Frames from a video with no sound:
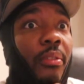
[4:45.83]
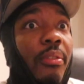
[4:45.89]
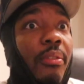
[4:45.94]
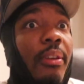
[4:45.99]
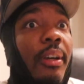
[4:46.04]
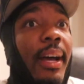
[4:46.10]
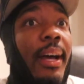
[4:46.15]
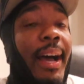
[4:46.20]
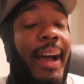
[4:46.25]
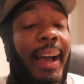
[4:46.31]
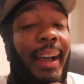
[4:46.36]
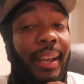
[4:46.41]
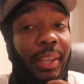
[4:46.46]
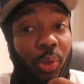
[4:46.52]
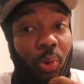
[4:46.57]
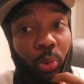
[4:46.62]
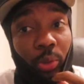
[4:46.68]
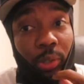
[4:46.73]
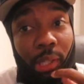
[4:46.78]
I
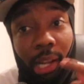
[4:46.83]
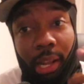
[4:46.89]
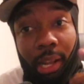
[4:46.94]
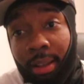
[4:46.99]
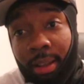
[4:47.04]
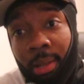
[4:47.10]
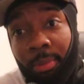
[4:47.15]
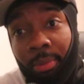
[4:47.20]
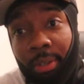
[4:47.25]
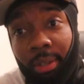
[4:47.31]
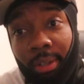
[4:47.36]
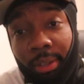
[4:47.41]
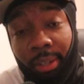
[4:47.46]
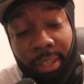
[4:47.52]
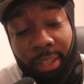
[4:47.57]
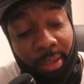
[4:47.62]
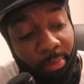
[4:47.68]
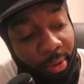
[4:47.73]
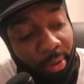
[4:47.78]
use limes to
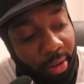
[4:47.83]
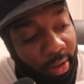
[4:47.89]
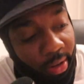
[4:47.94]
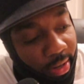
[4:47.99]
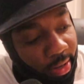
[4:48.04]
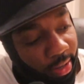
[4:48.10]
clean mine.